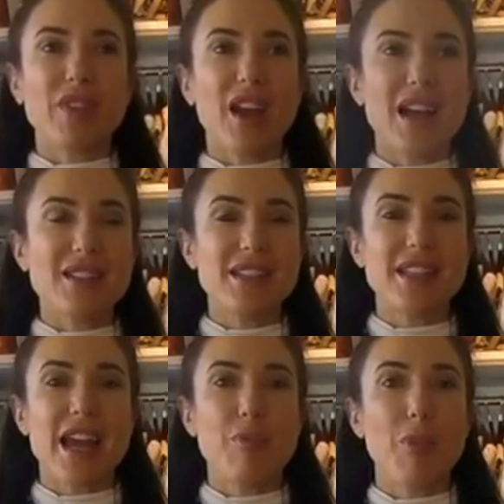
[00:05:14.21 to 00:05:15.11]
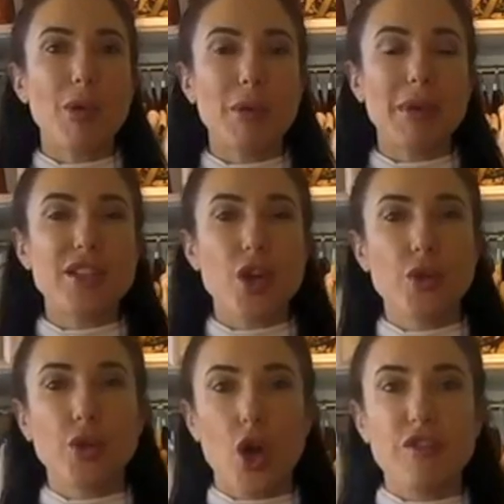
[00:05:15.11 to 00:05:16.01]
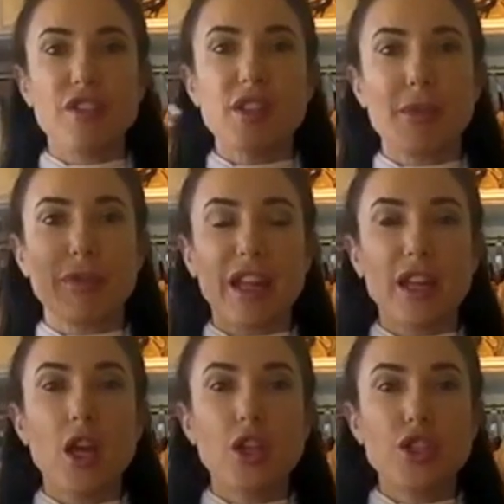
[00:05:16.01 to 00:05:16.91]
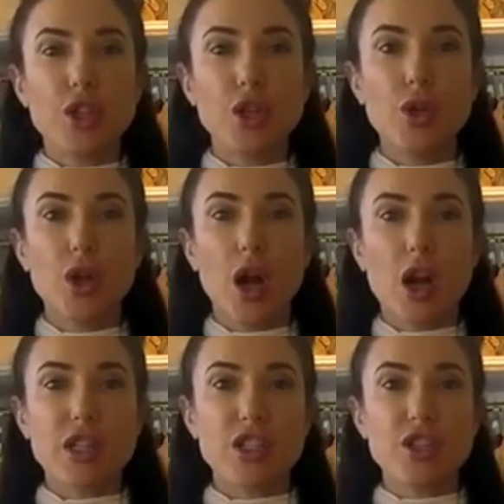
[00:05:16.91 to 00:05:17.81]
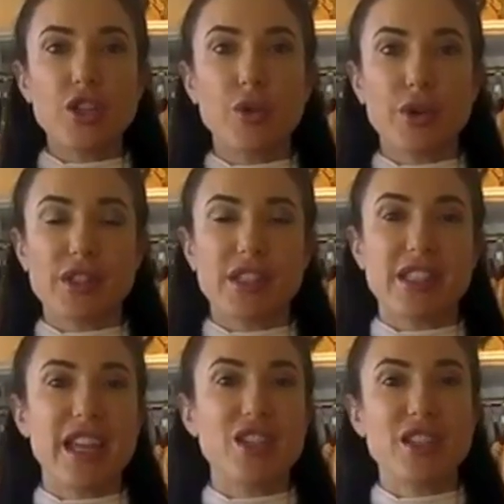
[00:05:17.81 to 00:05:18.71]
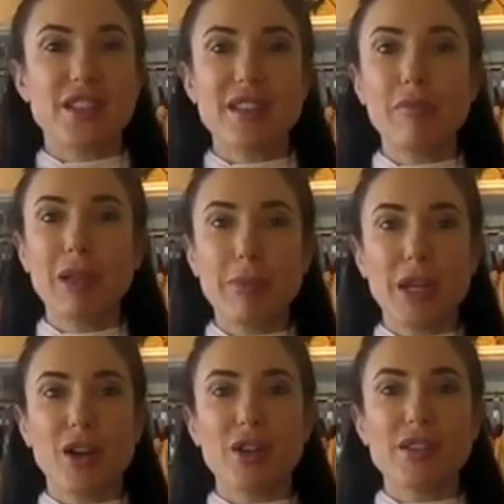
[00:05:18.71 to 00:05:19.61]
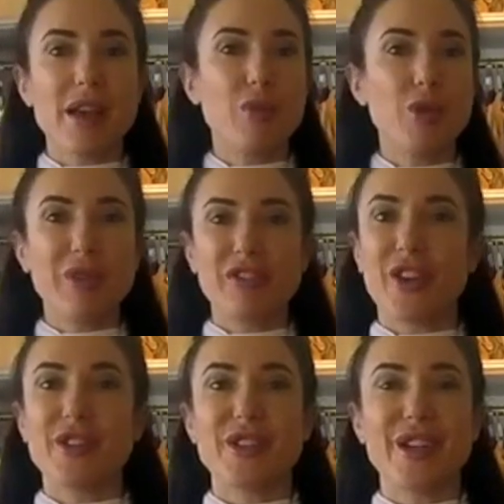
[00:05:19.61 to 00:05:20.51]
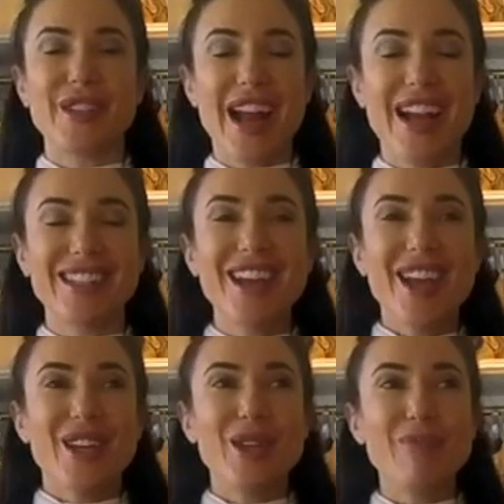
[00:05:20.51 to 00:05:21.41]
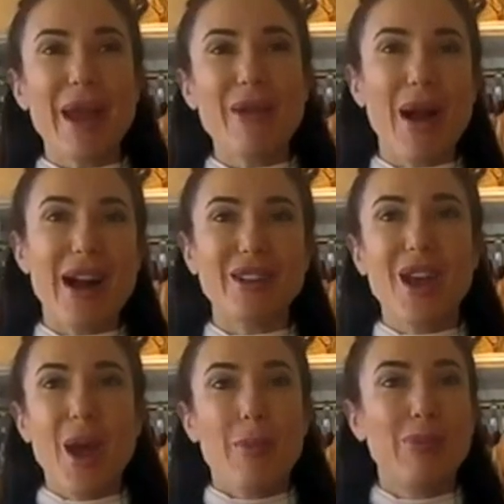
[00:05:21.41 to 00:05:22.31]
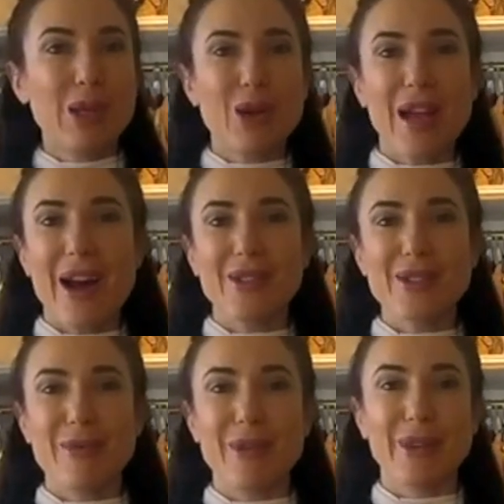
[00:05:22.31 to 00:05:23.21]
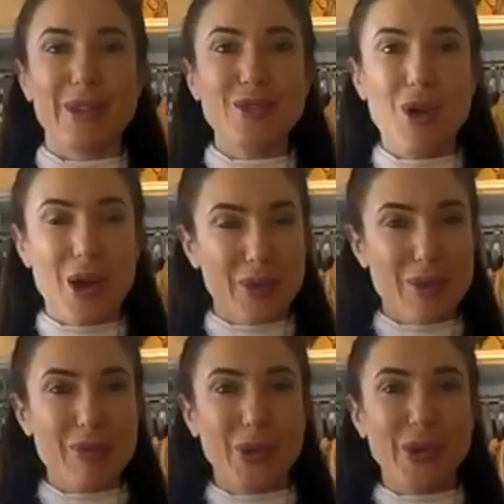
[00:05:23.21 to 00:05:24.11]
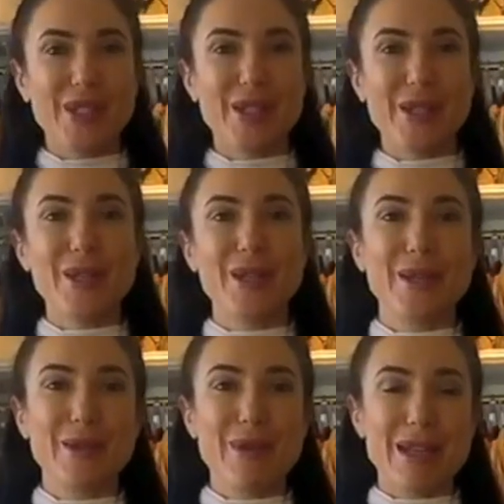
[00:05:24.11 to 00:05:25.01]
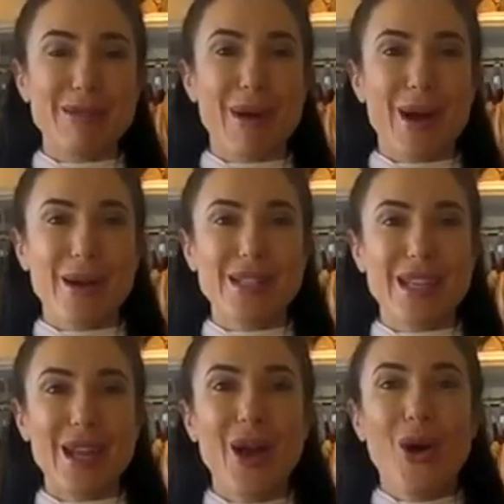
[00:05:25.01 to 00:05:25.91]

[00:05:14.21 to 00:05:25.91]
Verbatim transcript: As I say, probably don't go for something too large and too ostentatious simply because there will be photos and you may well block out someone that's rather important to the wedding party